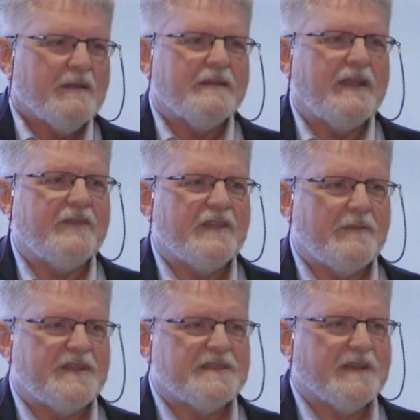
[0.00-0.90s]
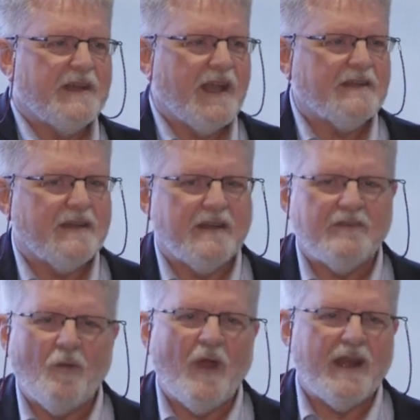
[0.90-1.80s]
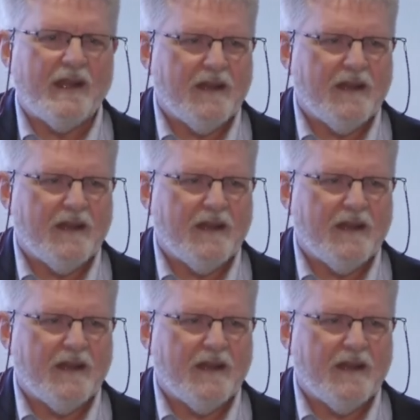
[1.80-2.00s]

leaving them disconnected and the white